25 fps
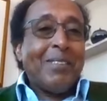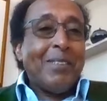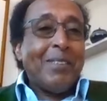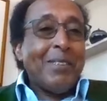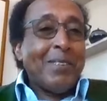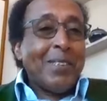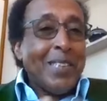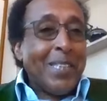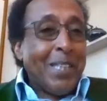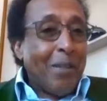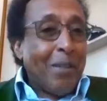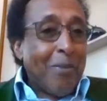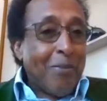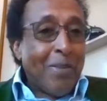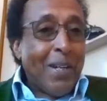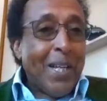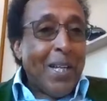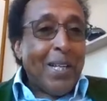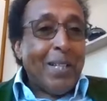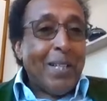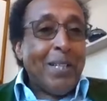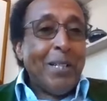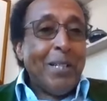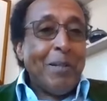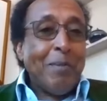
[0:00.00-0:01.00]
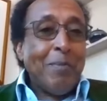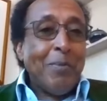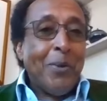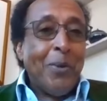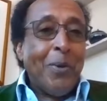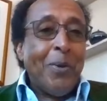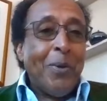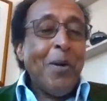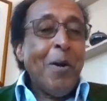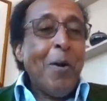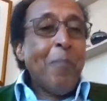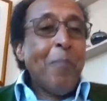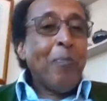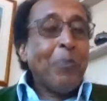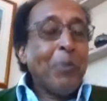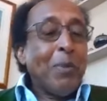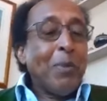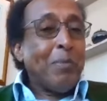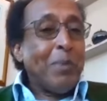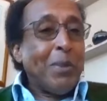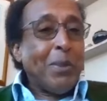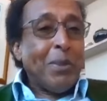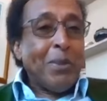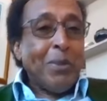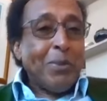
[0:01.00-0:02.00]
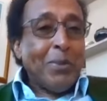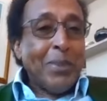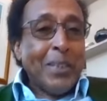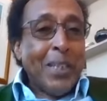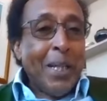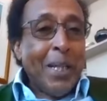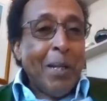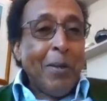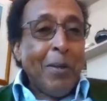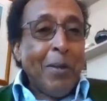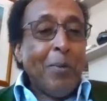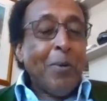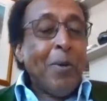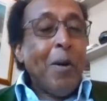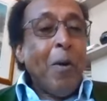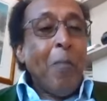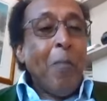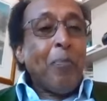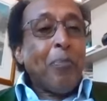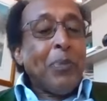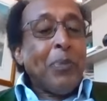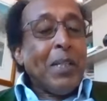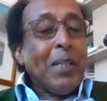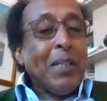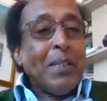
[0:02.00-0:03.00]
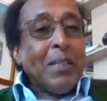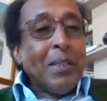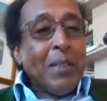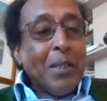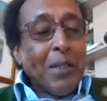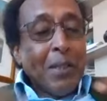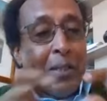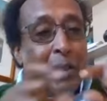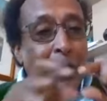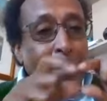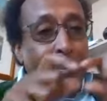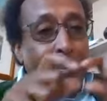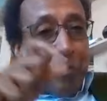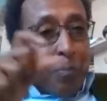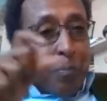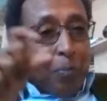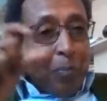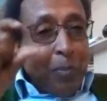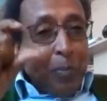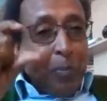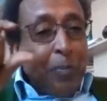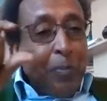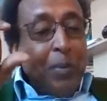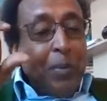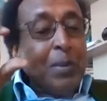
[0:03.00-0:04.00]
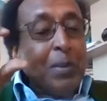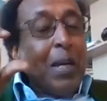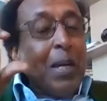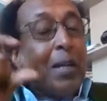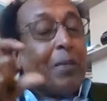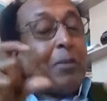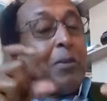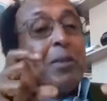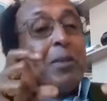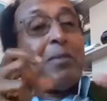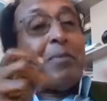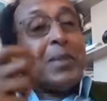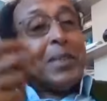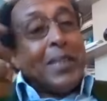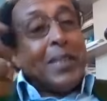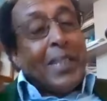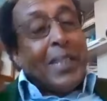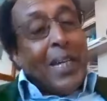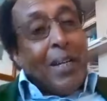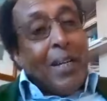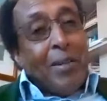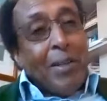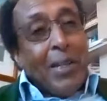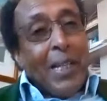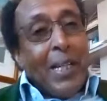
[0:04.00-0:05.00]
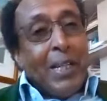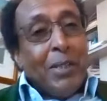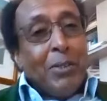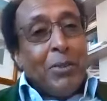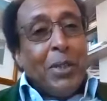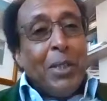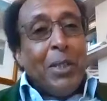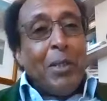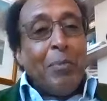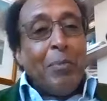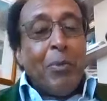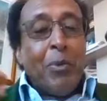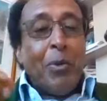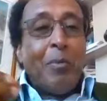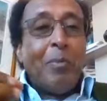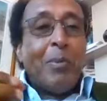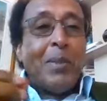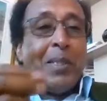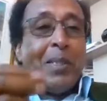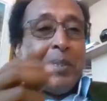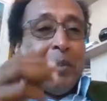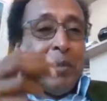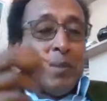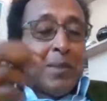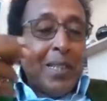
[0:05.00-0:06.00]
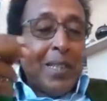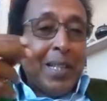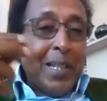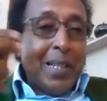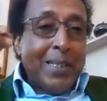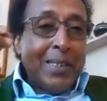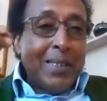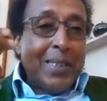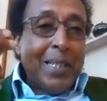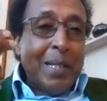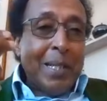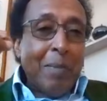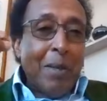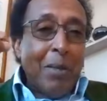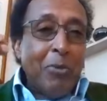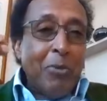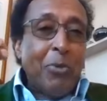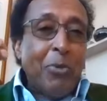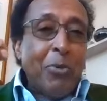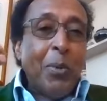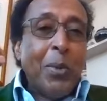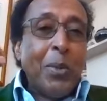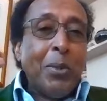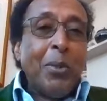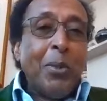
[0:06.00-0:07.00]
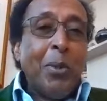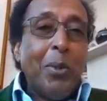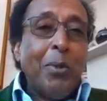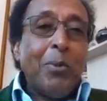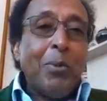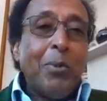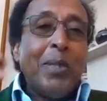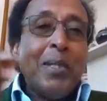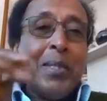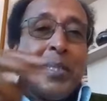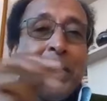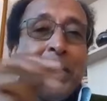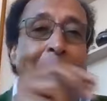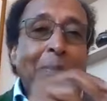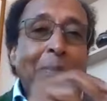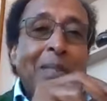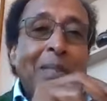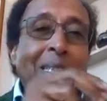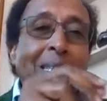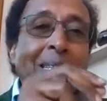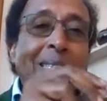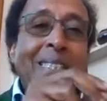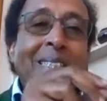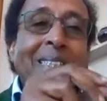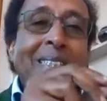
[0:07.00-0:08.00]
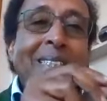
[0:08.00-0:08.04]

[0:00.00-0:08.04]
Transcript: I don't think they are valid anymore. Because now the, the I don't even carry cash anymore. But the, the last time I saw a note, there's something that